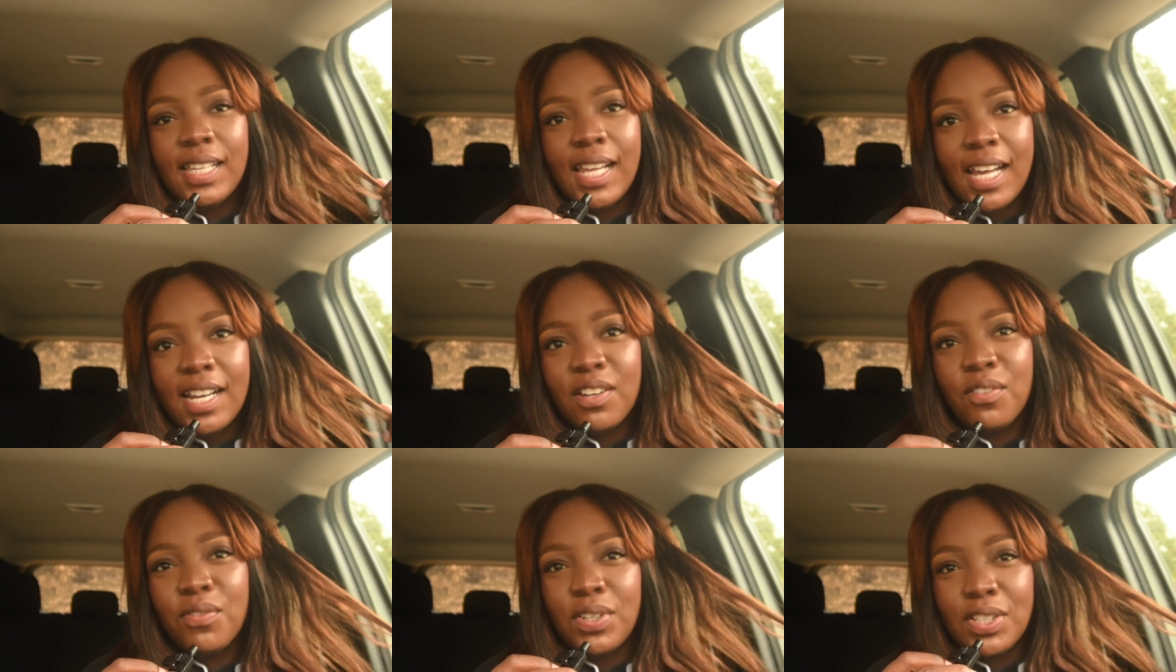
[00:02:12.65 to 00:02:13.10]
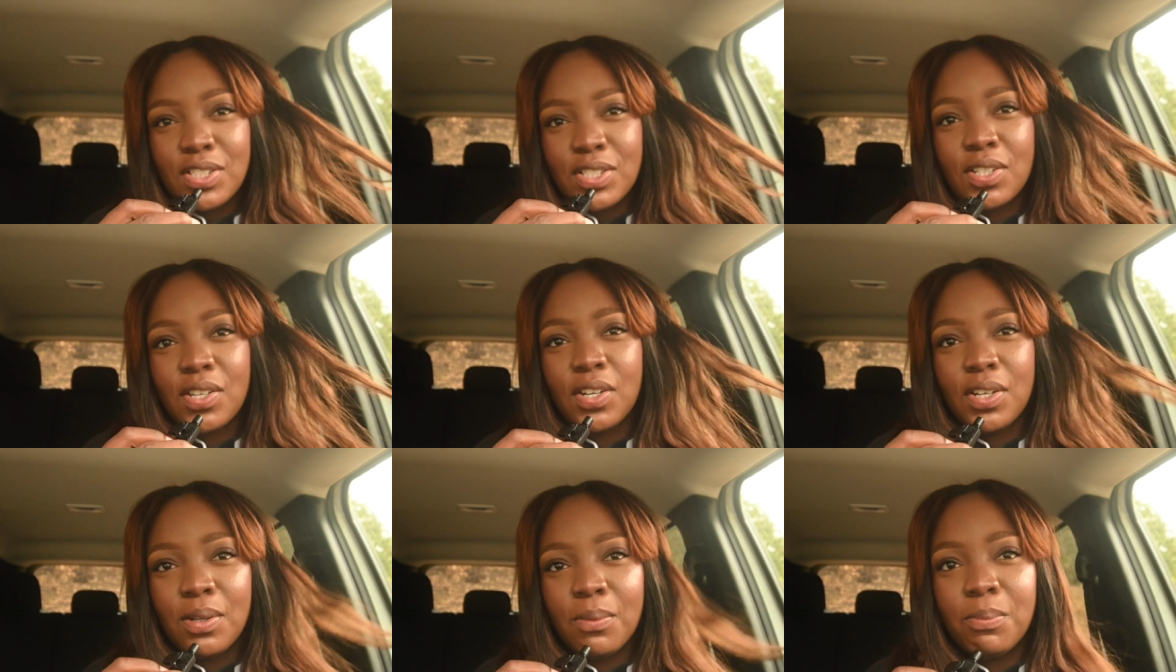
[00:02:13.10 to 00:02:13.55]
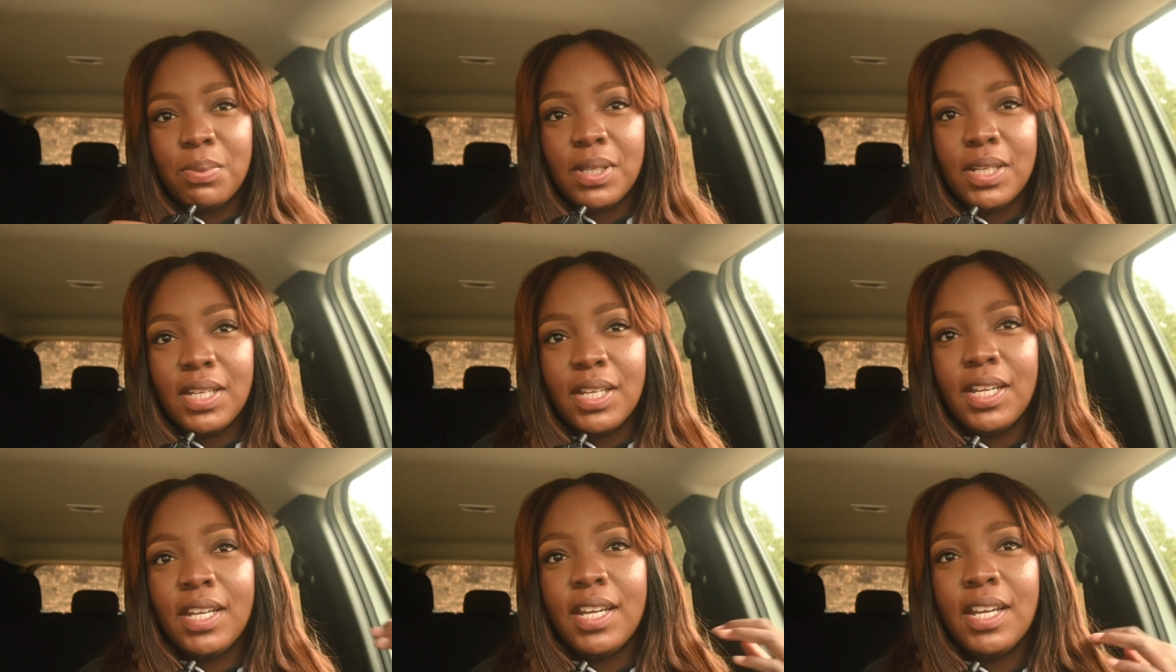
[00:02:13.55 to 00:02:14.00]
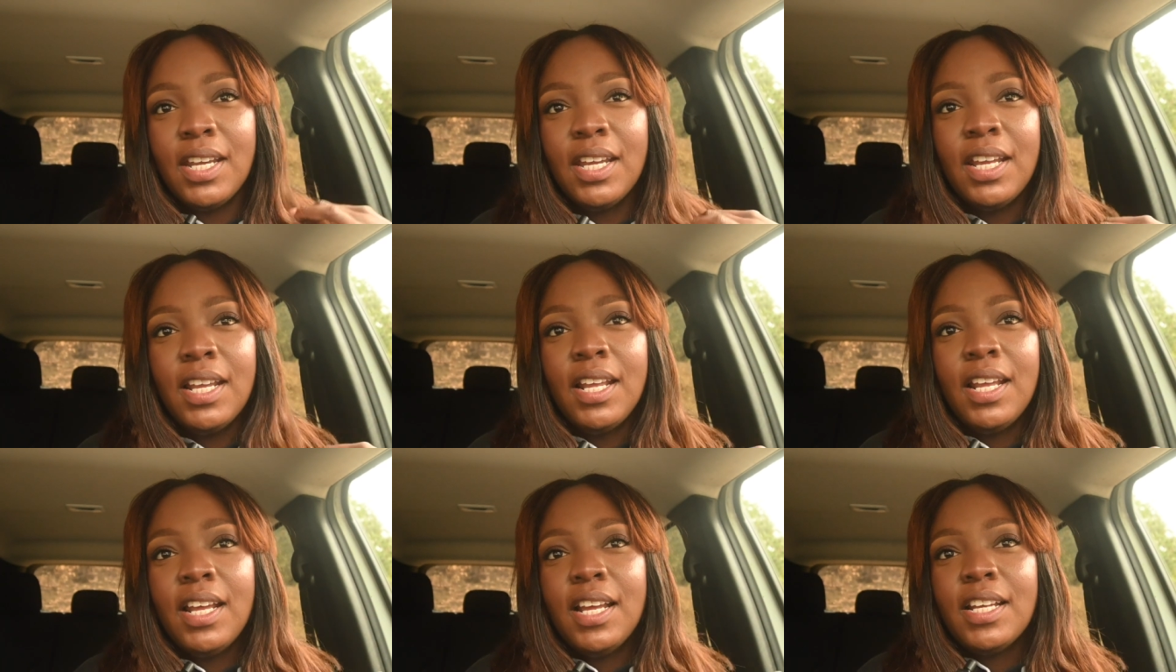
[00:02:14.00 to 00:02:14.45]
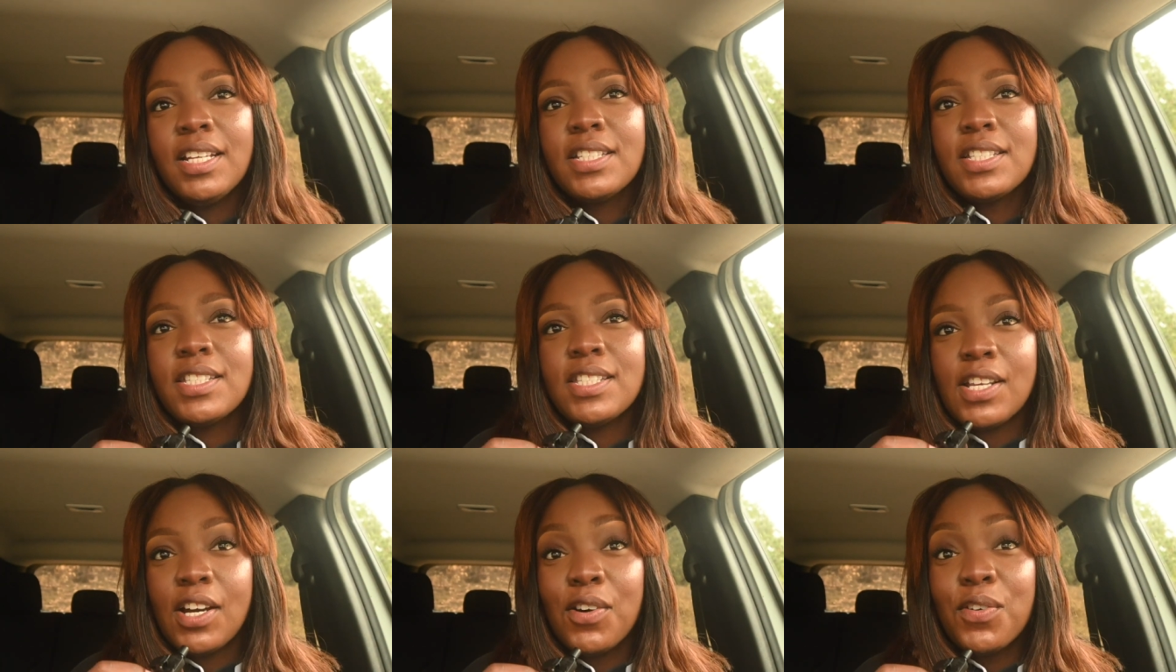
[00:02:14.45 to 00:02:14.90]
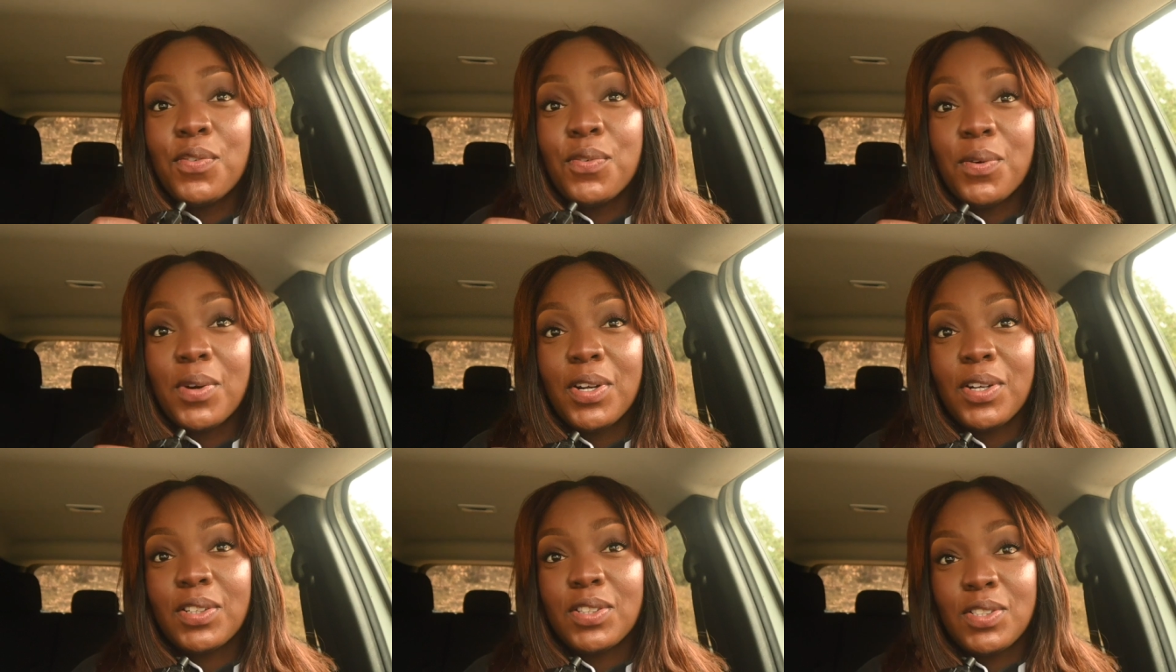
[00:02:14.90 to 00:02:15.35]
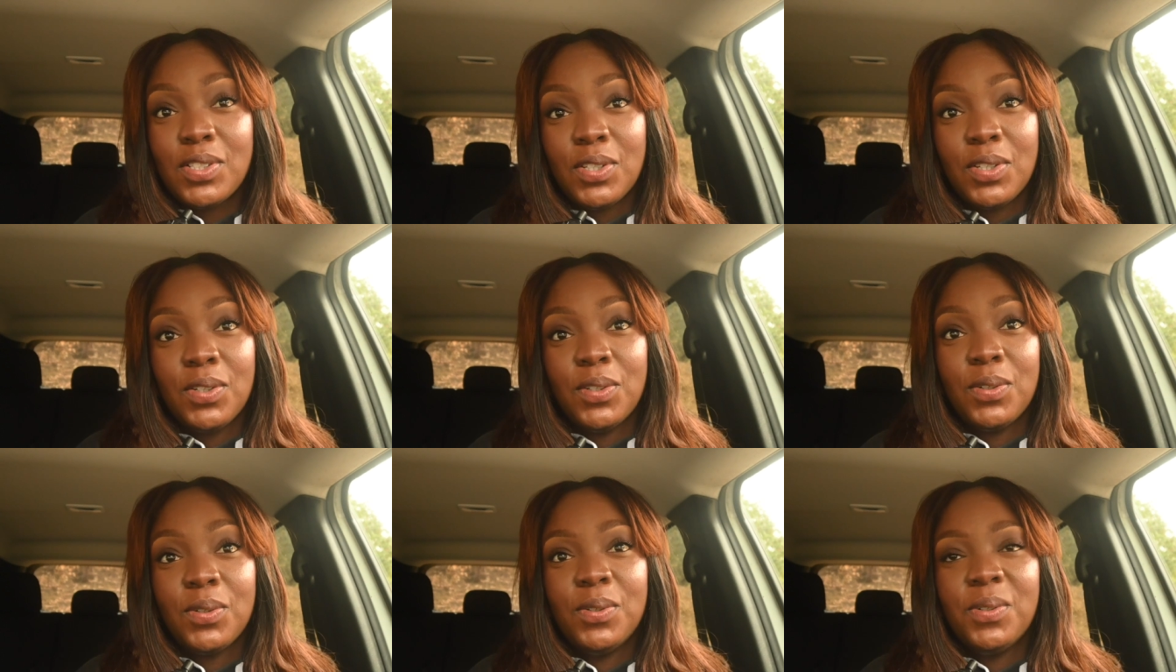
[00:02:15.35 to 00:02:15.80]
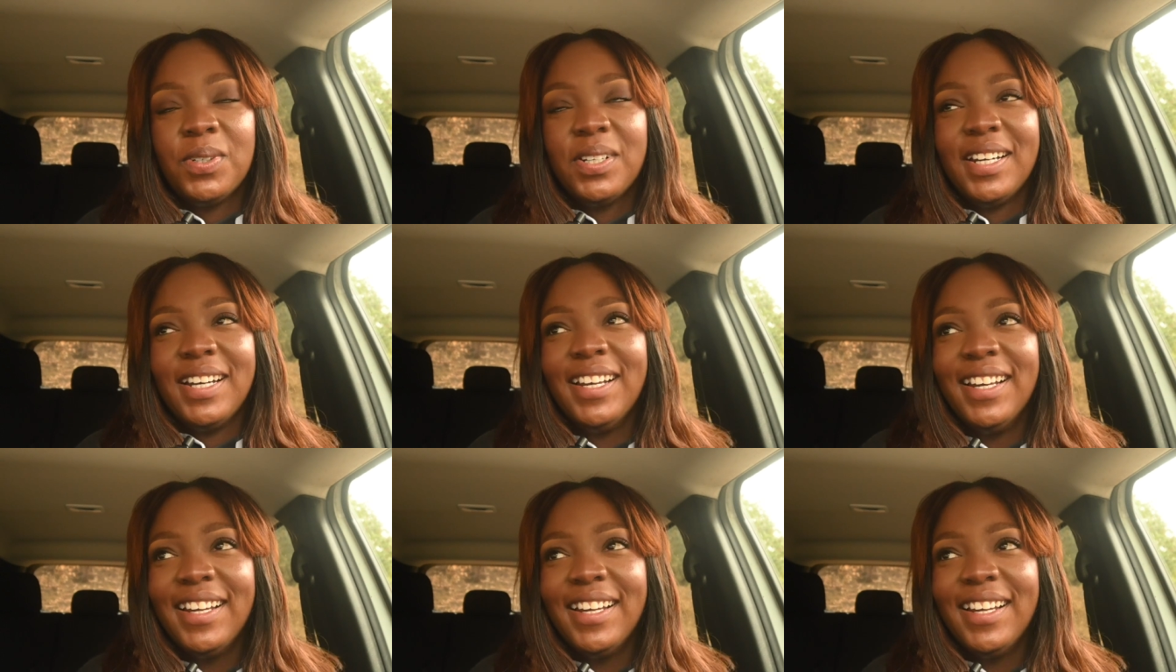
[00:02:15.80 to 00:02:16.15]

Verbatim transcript: lot of it's going to be self work too.